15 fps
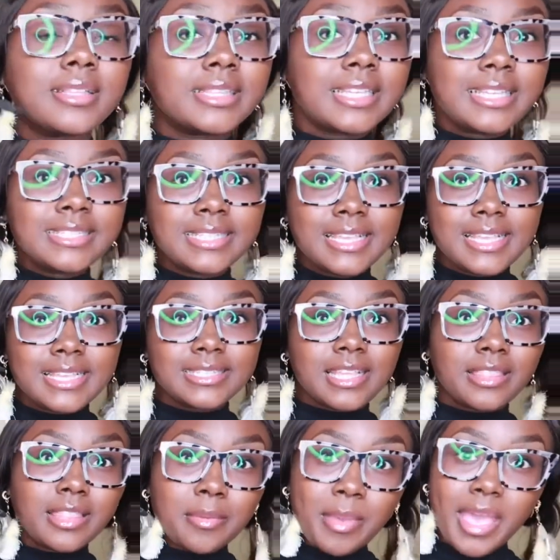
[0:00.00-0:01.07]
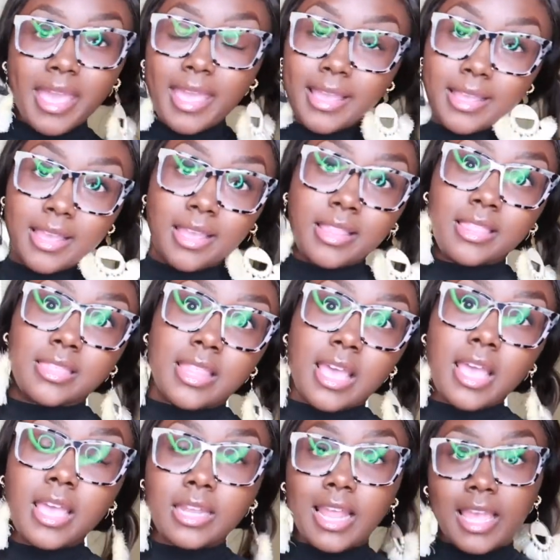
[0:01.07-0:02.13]
this is the bag
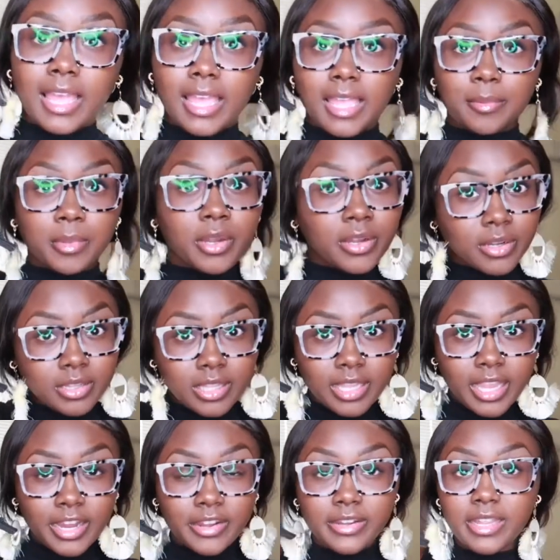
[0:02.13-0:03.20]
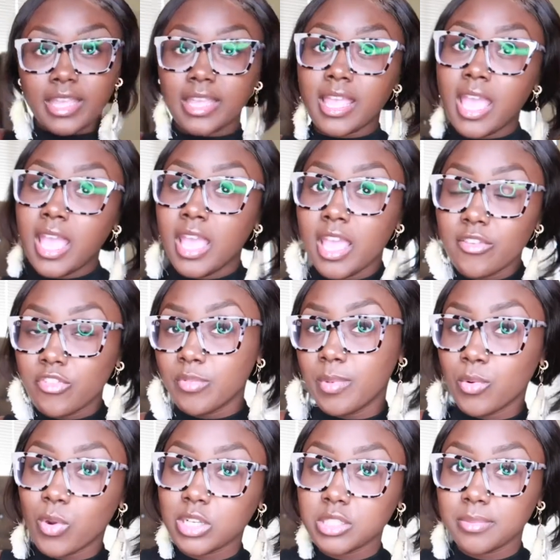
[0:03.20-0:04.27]
that i'm currently carrying if you've
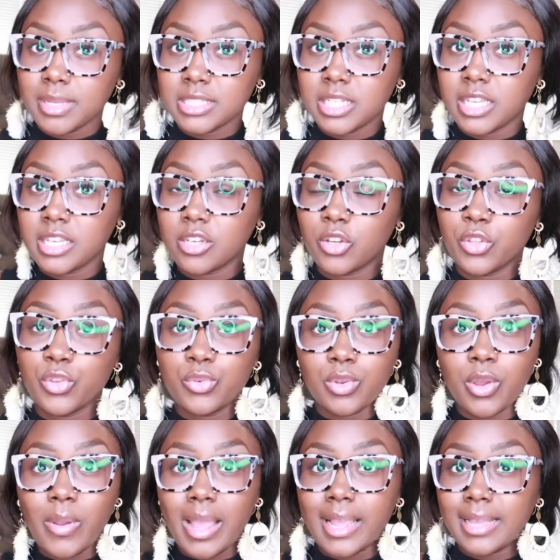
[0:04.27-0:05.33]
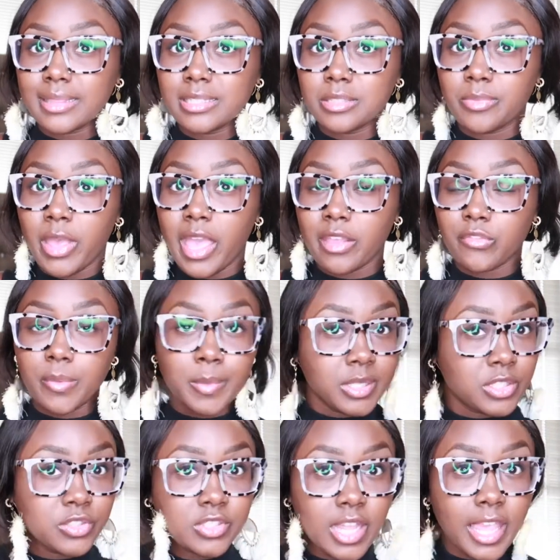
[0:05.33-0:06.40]
been watching my channel you know i got this bag for
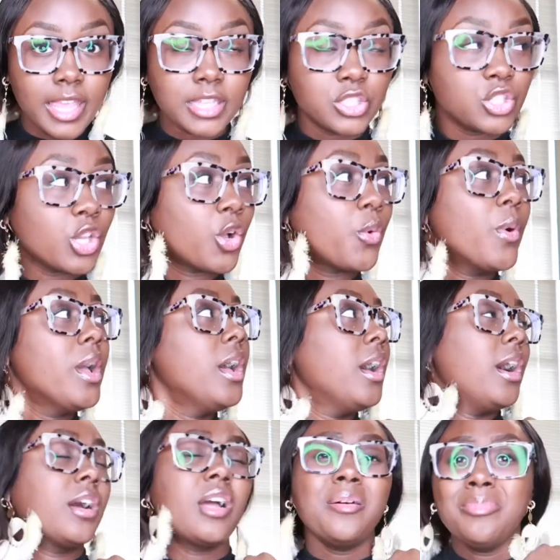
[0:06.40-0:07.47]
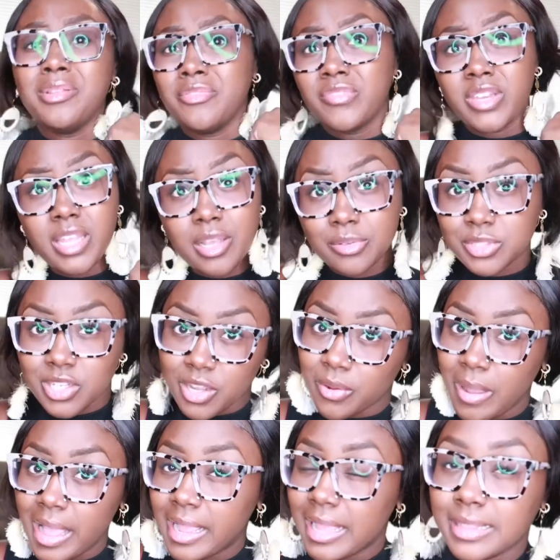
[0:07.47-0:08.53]
mother's day so a couple of videos
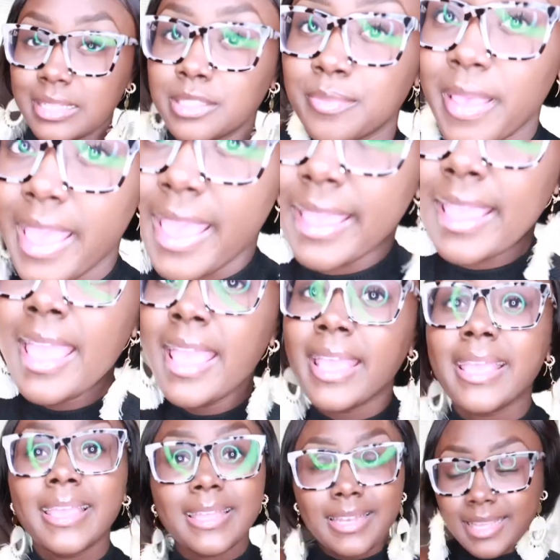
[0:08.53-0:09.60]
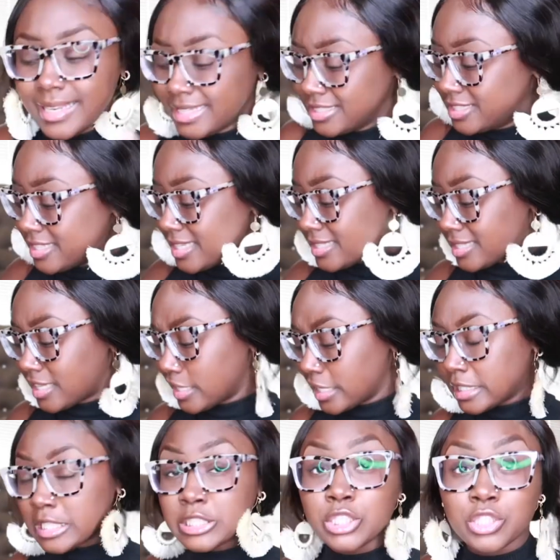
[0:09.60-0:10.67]
ago i got this bag and it has just
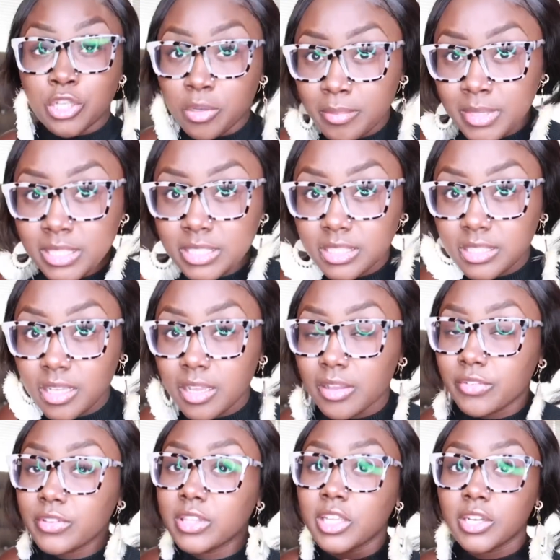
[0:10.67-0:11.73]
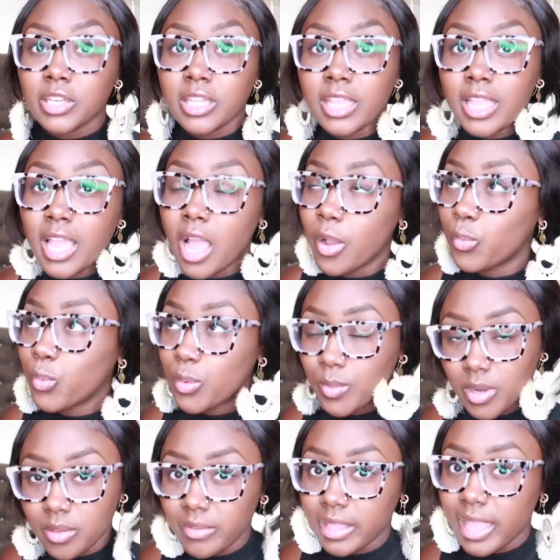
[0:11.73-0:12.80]
collected so much stuff literally we
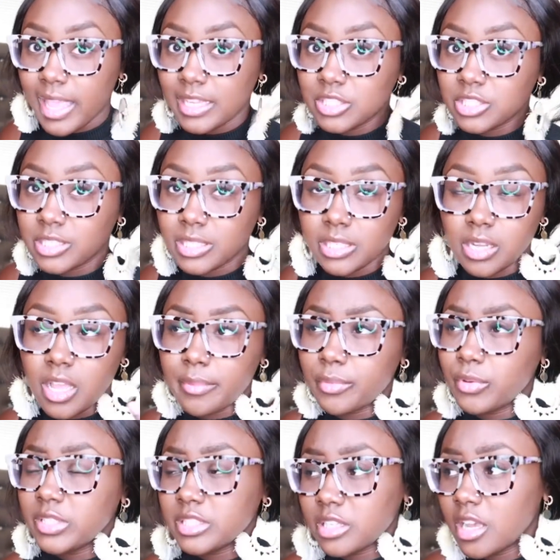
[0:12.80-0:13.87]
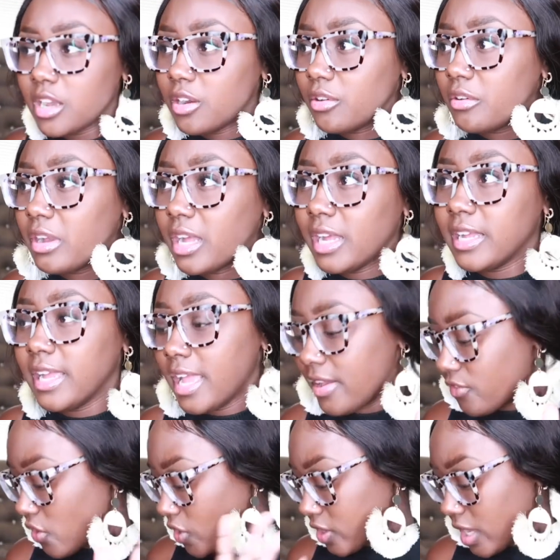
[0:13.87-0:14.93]
went on vacation a couple weeks ago i
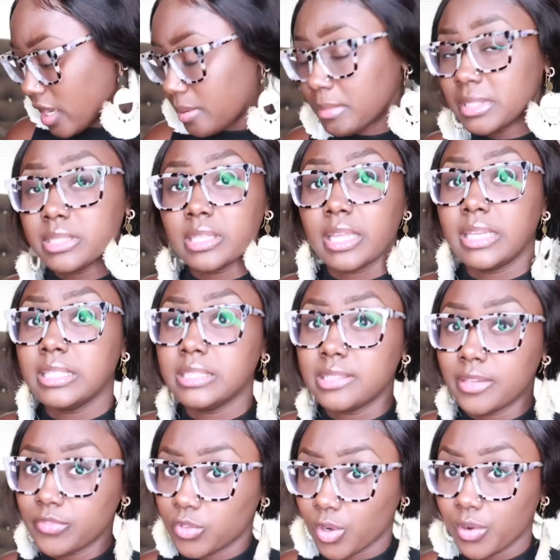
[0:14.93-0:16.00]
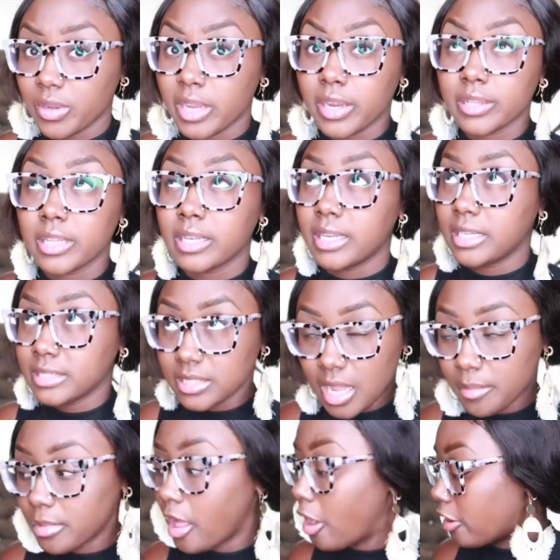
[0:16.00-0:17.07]
have all kind of miscellaneous stuff thrown in here that does
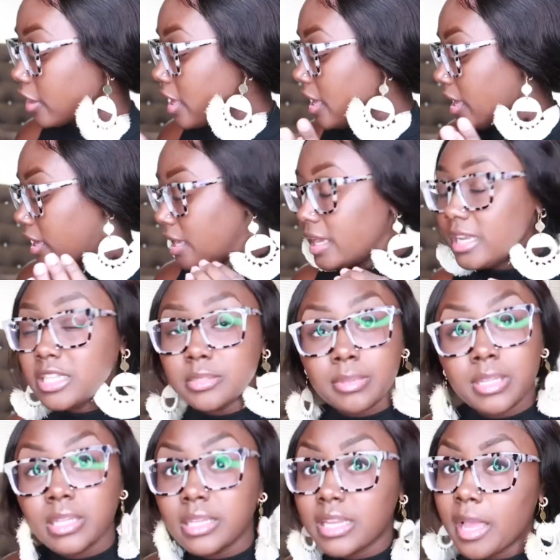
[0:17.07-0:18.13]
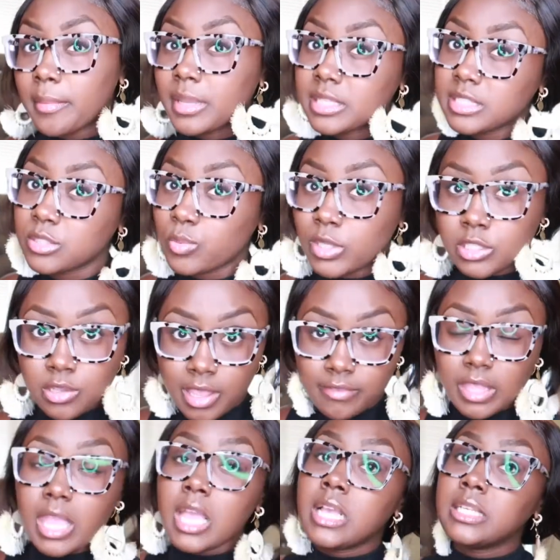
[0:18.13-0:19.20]
not belong it needs to be cleaned out because it's way too heavy